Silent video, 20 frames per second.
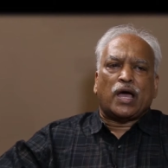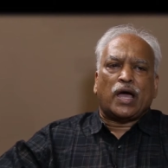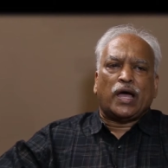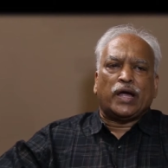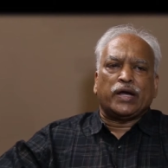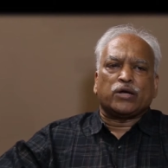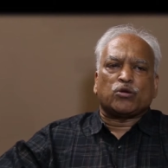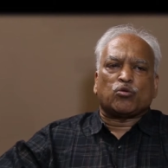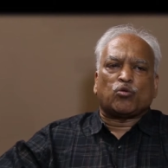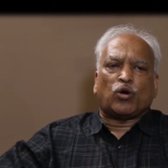
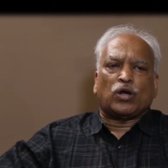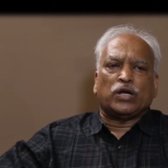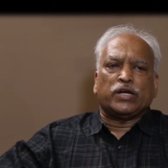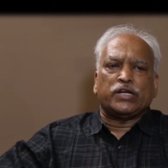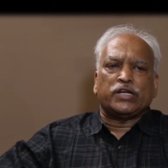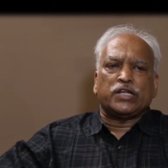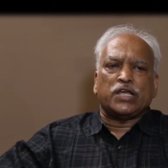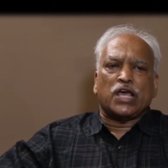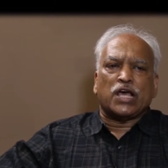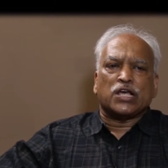and
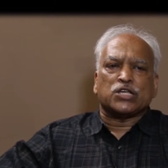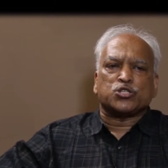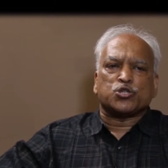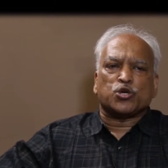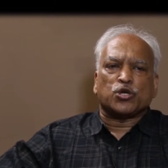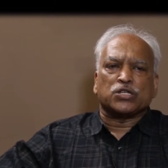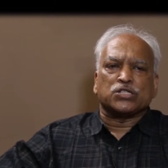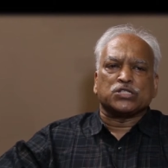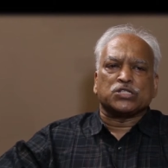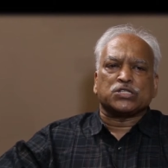quality
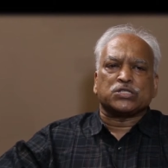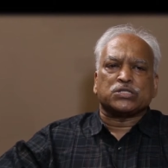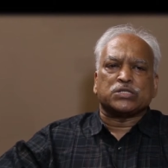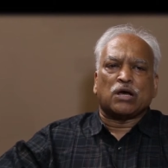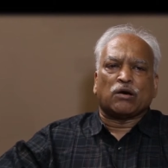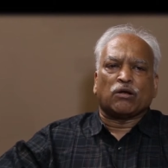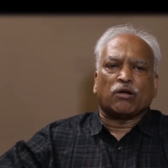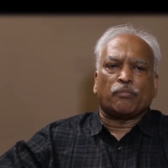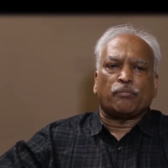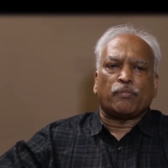assurance,
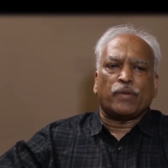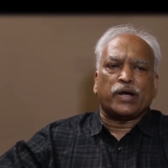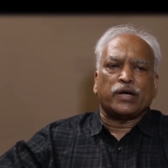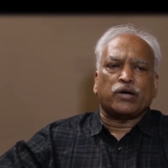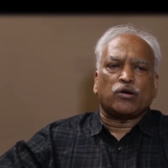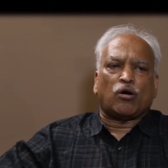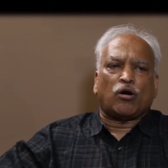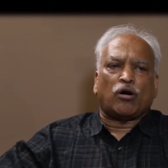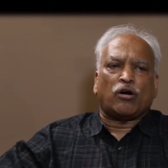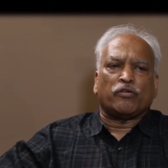
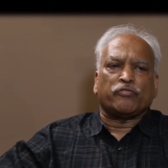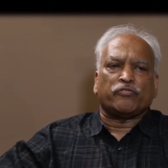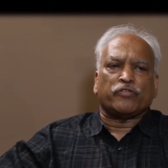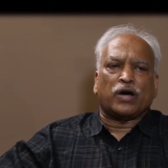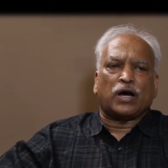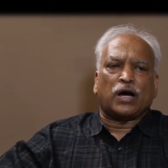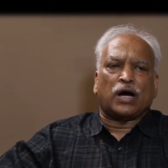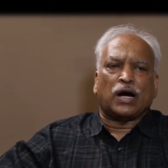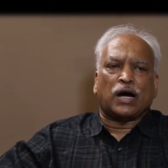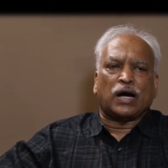development of
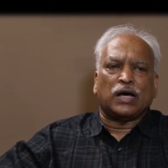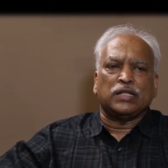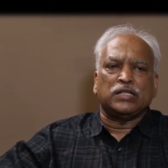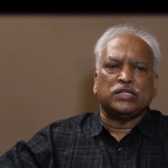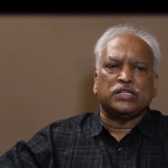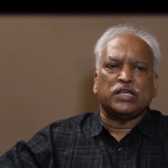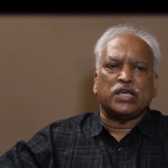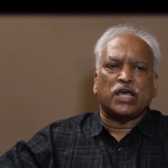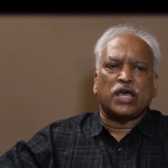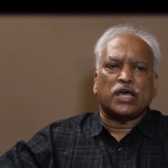a
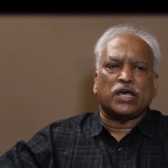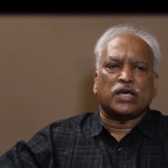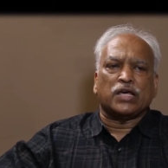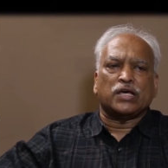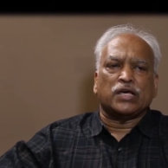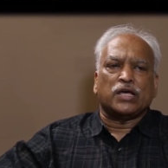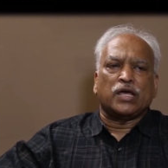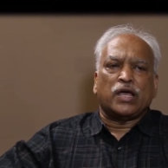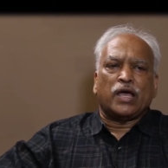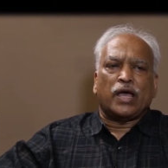healthy
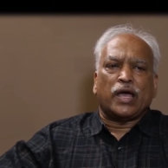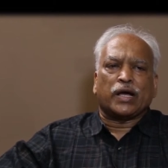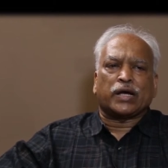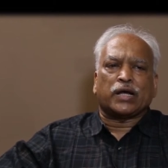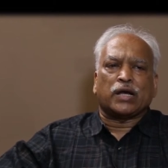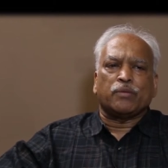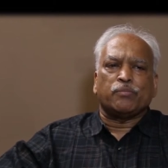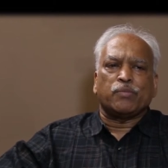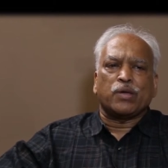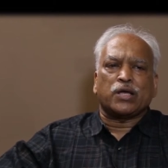
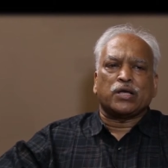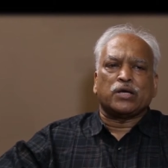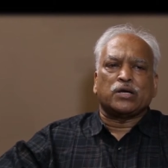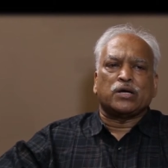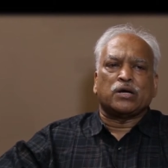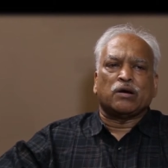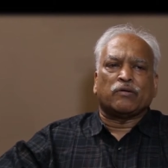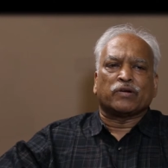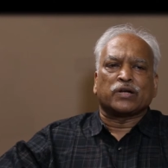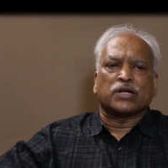academic
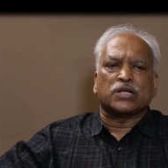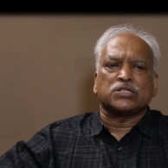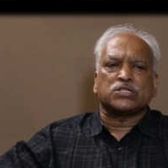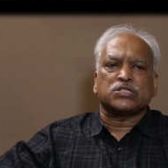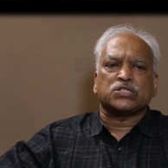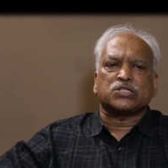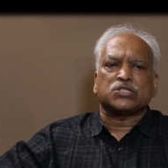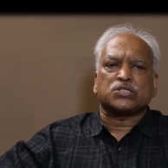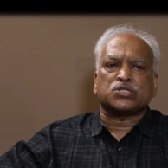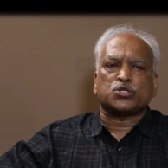governance
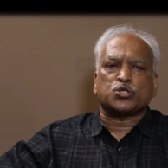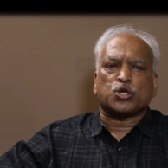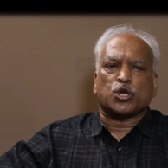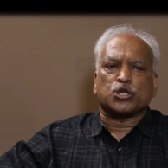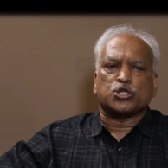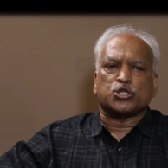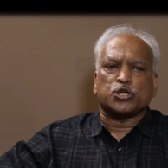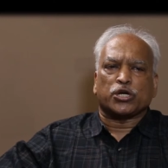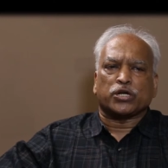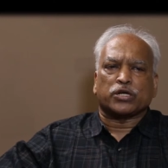
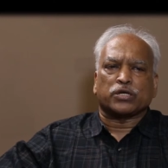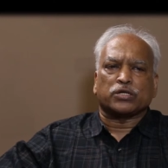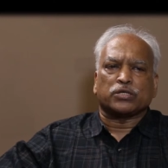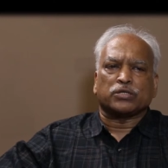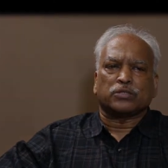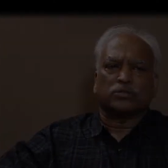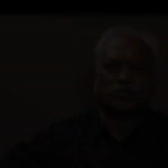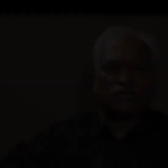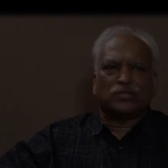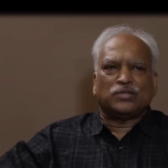structure.
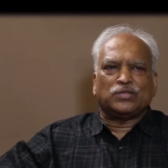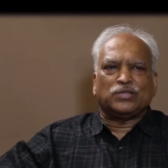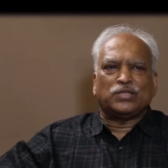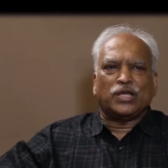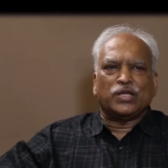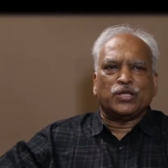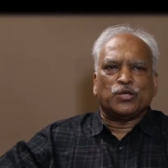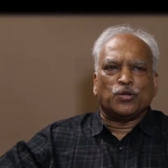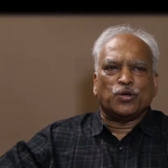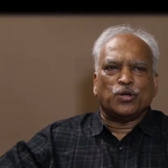
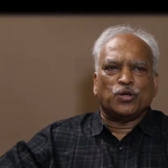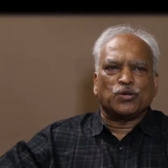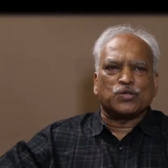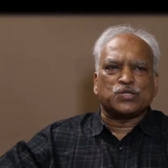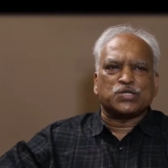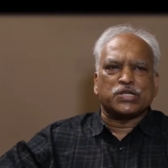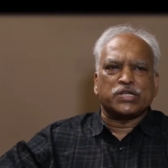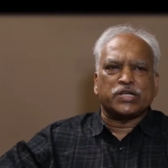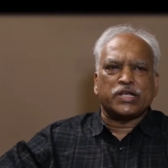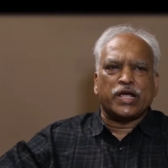The
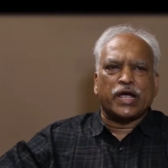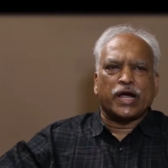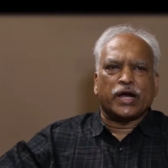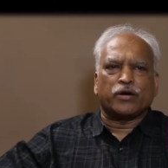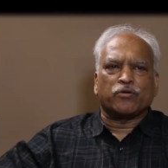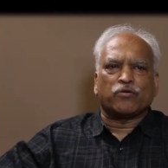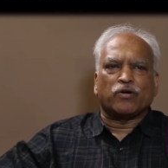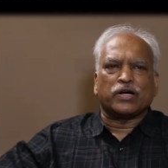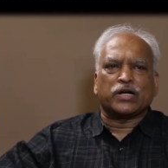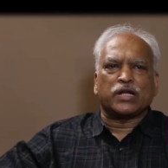university
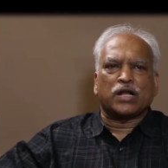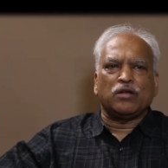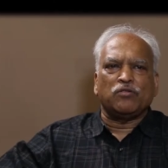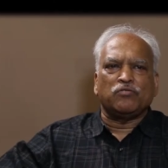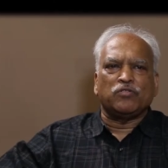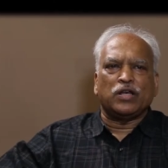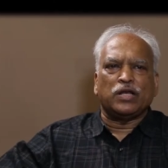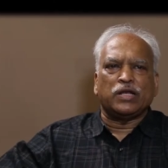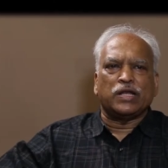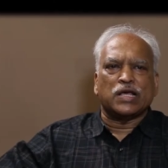headquarters
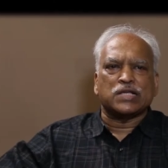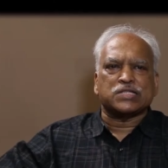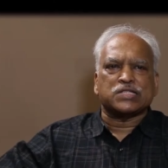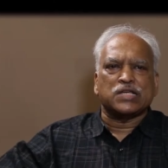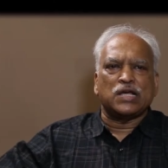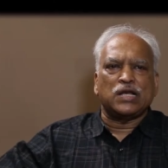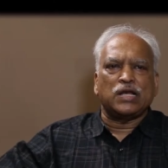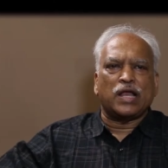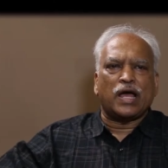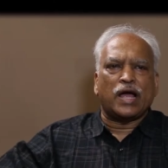will
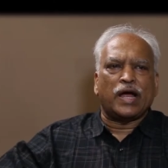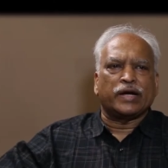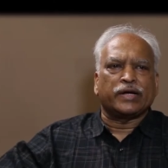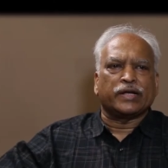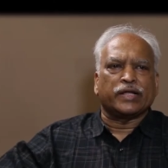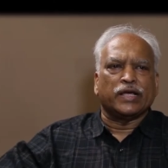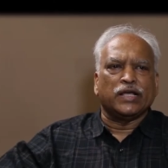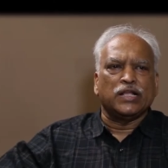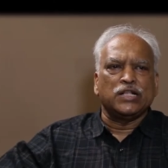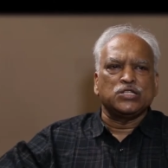nestle at
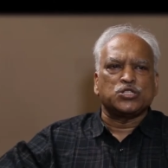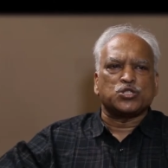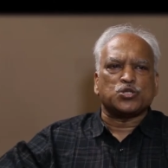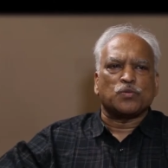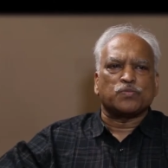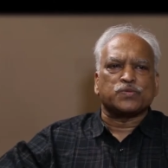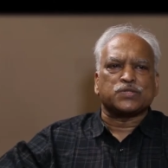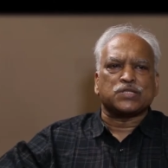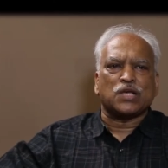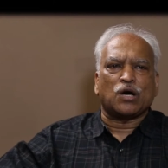hills
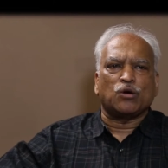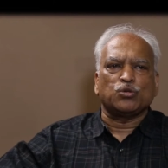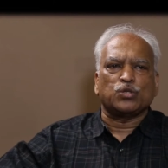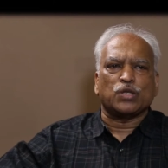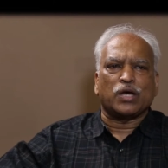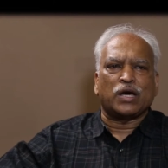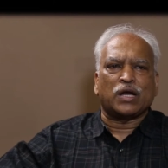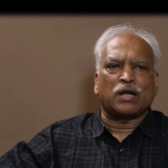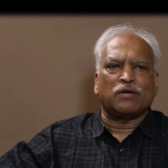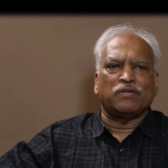of South
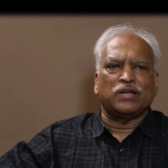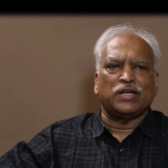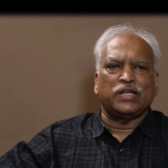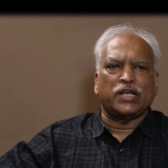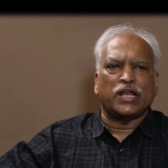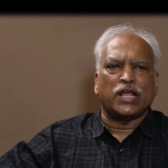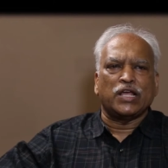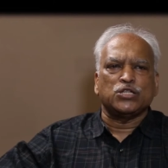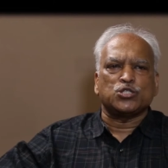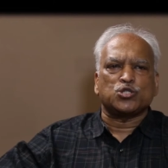
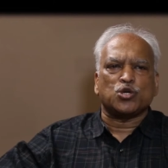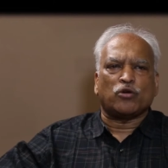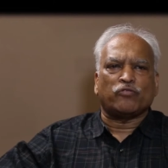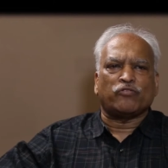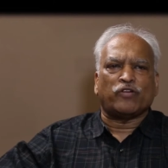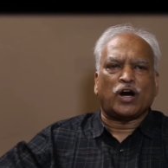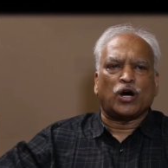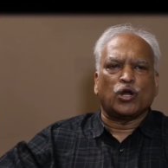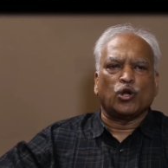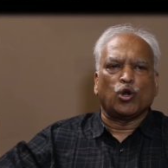Aravalli range
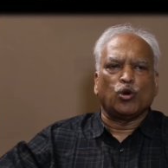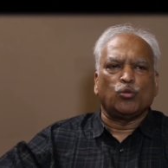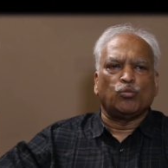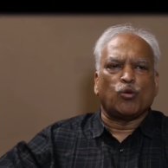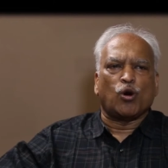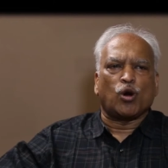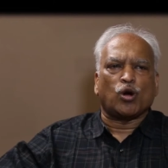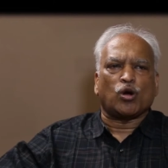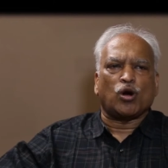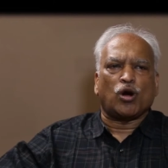of Halol
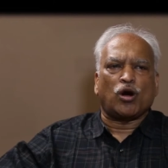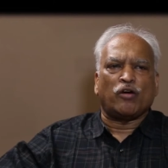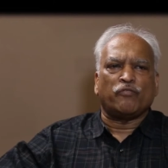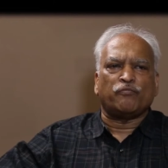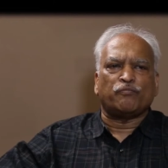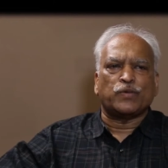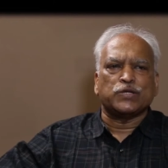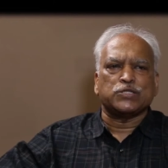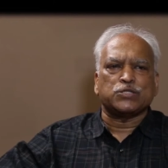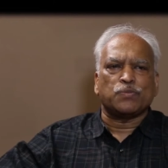block
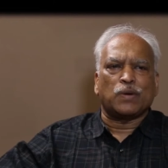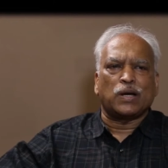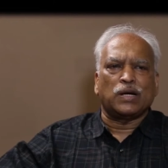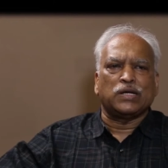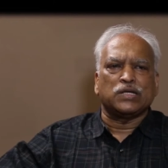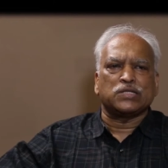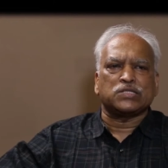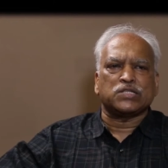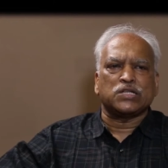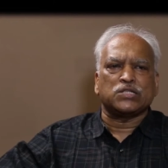of Panch Mahal
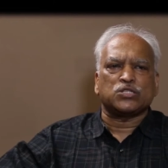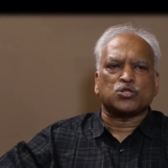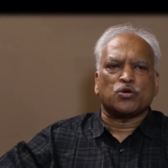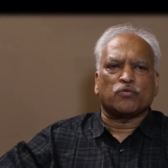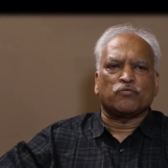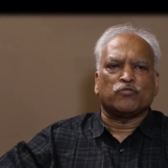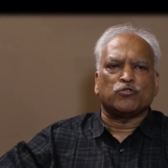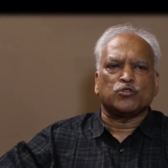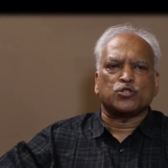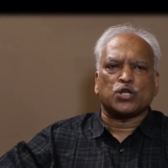districts
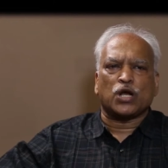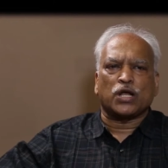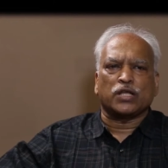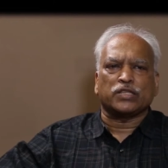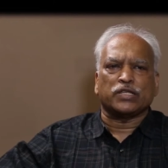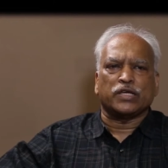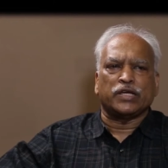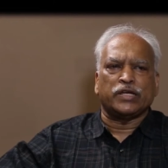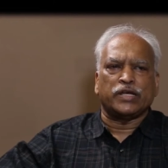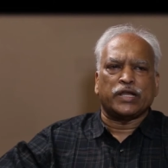of
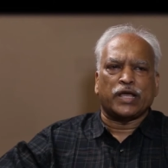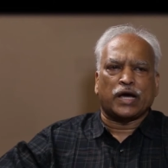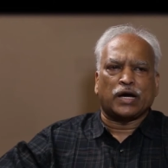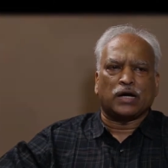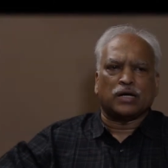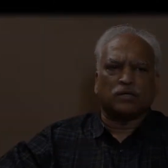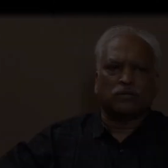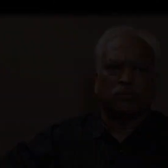Gujarat, India.